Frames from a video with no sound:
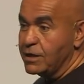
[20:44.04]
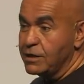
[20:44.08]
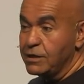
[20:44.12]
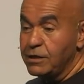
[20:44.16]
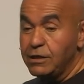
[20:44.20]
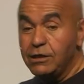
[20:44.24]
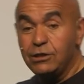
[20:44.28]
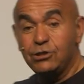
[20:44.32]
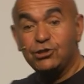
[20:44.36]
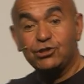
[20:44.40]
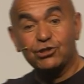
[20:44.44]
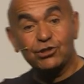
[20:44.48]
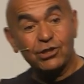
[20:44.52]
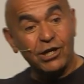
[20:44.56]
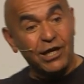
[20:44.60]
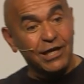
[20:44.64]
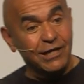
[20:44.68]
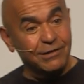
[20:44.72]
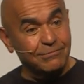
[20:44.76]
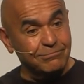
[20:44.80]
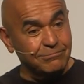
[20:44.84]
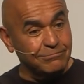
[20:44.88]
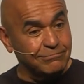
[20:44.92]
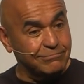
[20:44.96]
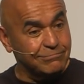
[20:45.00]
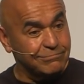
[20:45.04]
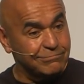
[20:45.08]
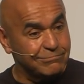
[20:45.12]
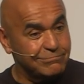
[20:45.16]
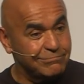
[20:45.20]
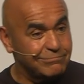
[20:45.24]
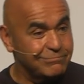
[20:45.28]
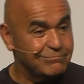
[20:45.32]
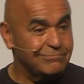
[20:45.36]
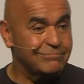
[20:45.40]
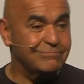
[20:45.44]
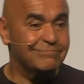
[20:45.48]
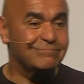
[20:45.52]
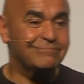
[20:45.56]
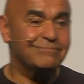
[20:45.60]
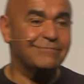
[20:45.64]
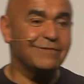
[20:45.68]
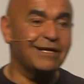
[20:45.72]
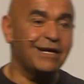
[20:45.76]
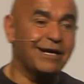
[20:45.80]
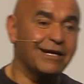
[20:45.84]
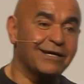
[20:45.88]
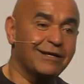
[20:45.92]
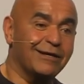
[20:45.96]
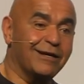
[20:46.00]
Each time
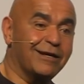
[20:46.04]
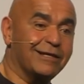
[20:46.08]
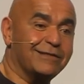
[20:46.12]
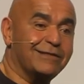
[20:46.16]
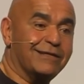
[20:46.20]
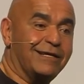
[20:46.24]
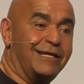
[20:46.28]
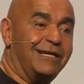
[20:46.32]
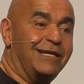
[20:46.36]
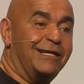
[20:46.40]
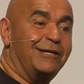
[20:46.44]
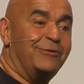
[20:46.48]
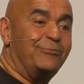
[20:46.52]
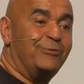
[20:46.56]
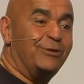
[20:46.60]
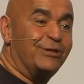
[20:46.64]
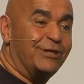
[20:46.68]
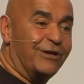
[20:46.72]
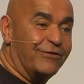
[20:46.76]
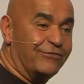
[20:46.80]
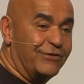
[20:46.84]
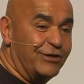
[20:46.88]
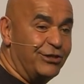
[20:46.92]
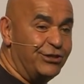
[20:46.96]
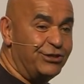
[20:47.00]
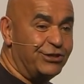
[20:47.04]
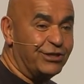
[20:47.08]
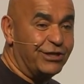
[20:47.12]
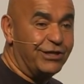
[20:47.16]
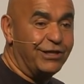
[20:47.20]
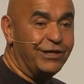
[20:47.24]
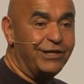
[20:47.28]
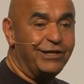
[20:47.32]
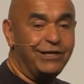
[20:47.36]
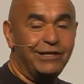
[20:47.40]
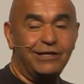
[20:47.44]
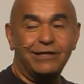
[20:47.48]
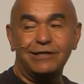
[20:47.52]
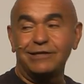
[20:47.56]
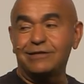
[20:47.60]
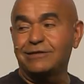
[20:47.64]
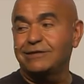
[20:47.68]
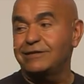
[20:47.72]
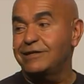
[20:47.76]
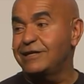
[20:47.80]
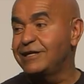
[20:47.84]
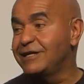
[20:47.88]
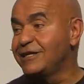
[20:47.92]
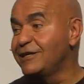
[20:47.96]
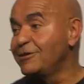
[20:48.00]
I got a little bit of injury here,
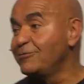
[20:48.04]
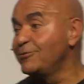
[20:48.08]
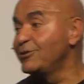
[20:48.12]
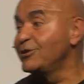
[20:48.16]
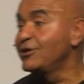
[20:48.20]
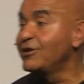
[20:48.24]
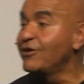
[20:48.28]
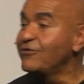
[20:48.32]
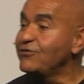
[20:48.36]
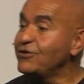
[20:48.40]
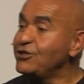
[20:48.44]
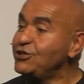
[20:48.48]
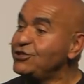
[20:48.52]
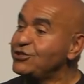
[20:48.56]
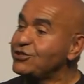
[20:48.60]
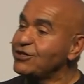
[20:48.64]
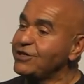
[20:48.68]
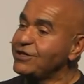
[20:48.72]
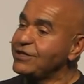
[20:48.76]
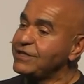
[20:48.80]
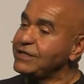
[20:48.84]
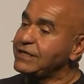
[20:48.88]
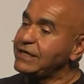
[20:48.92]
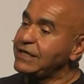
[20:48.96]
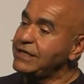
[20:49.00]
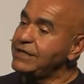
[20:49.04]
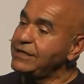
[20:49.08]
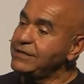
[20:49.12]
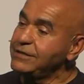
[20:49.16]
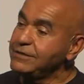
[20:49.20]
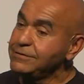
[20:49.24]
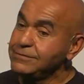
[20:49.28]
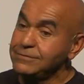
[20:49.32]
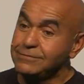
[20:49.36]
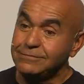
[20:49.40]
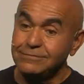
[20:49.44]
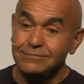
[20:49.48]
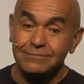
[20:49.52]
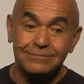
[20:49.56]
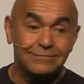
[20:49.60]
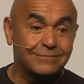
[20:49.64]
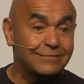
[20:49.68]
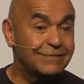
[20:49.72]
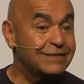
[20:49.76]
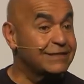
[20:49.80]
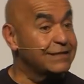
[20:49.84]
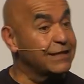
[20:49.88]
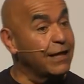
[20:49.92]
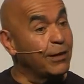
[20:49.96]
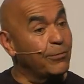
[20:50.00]
a little bit of injury there.
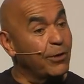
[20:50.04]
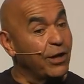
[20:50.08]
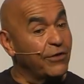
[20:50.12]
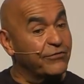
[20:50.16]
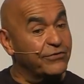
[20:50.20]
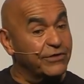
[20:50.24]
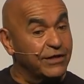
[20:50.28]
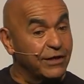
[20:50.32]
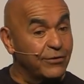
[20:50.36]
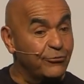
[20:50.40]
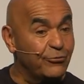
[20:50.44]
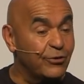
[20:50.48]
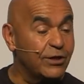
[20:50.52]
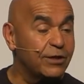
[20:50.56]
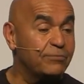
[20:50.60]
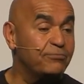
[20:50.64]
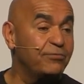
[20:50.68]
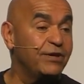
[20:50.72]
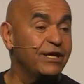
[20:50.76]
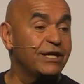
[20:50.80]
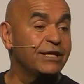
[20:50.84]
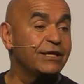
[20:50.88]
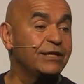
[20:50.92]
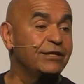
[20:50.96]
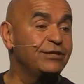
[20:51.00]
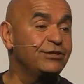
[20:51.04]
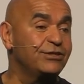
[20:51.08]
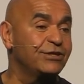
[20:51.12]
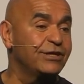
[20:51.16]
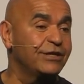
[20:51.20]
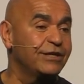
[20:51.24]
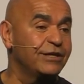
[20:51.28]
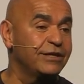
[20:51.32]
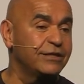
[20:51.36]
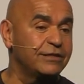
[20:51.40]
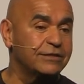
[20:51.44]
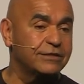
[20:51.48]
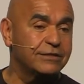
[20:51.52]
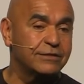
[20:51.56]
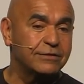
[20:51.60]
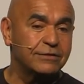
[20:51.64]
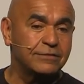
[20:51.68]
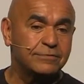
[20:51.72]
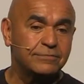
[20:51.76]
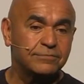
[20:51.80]
Some of them were big injuries.